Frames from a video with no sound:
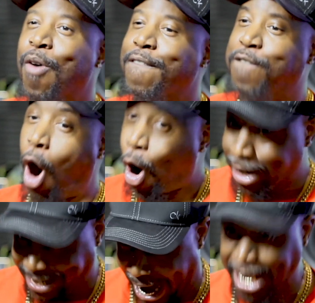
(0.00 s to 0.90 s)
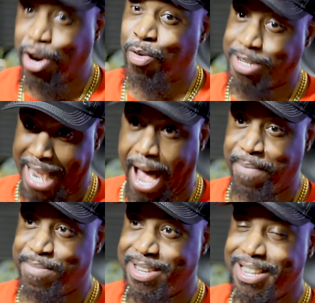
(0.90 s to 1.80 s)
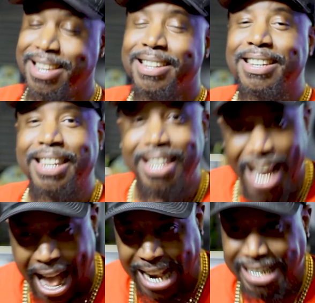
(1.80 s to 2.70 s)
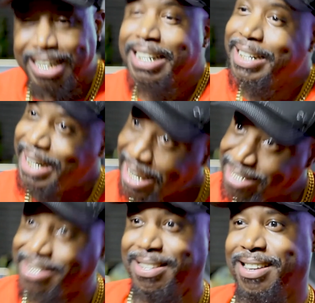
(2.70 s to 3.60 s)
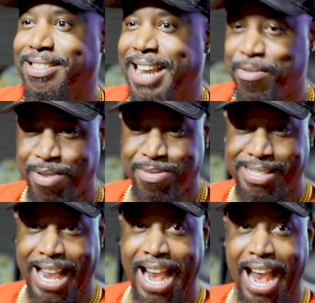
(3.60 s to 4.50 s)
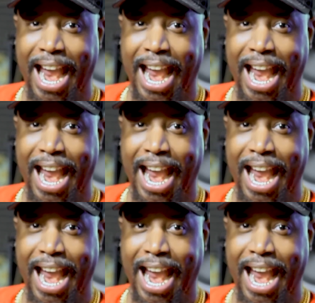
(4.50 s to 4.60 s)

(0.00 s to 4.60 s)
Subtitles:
volcano top like Lisa. That's what I'm saying.